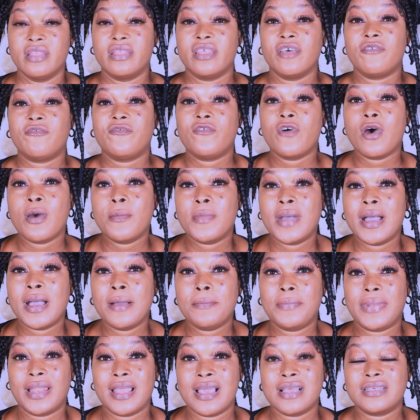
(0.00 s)
The
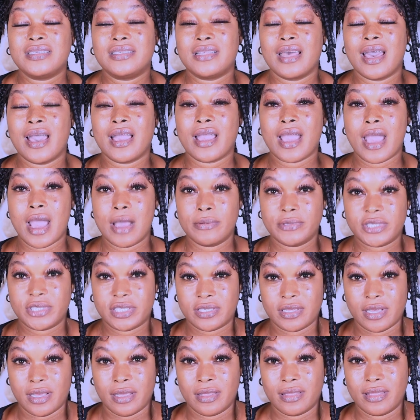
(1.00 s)
former Black Star
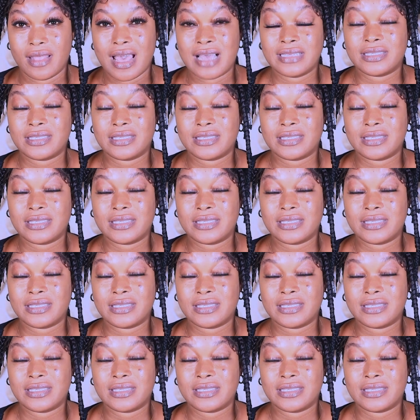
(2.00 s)
captain,